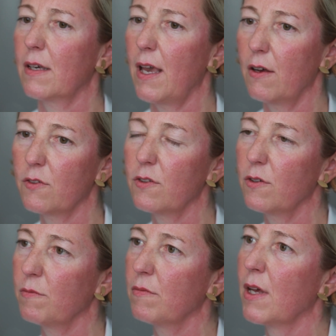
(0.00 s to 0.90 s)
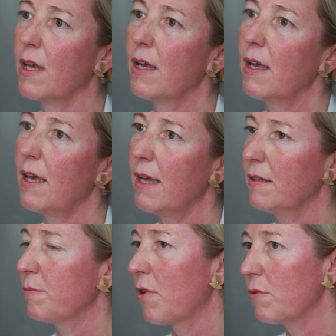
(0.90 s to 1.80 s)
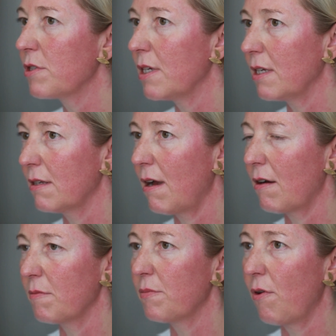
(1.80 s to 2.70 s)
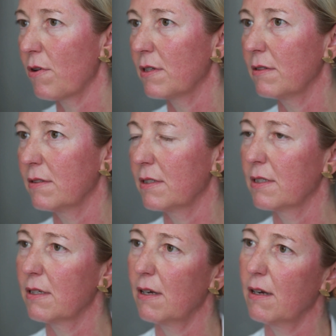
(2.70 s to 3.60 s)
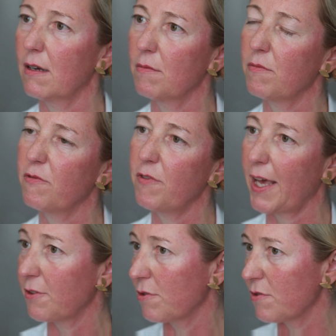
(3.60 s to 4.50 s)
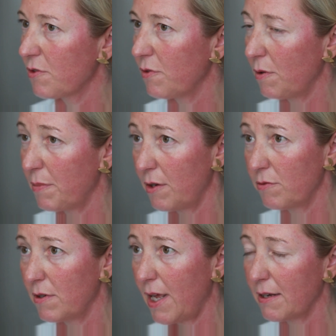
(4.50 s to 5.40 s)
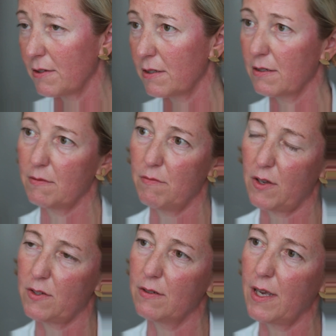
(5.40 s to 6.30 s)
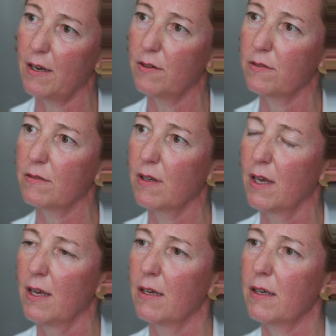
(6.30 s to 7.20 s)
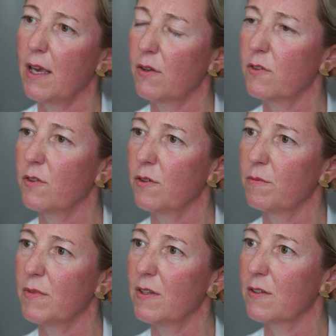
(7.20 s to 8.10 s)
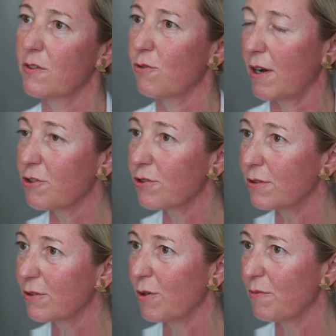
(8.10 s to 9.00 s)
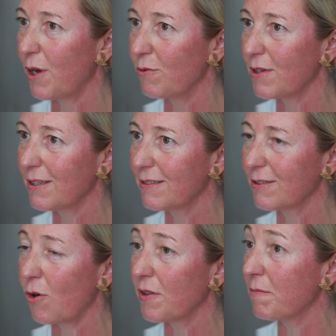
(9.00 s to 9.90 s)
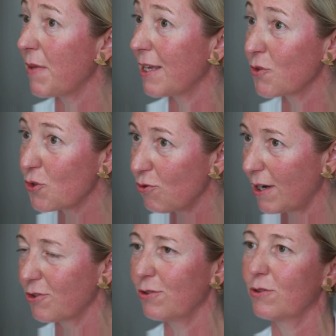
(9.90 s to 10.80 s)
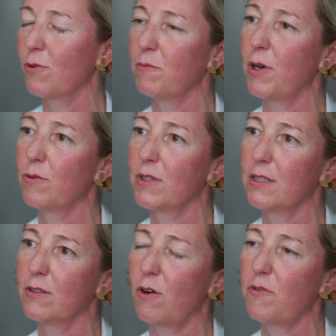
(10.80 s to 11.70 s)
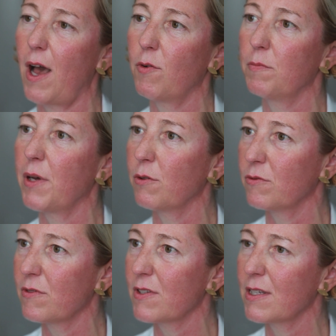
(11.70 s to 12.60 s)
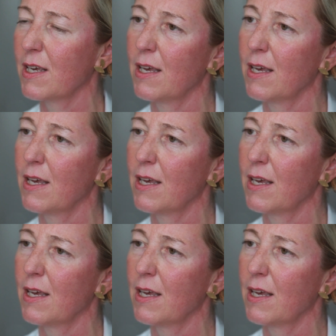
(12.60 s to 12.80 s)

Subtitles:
Calcium and protein are important factors for bone and muscle health. Calcium is a structural component, or the main structural component of our bones,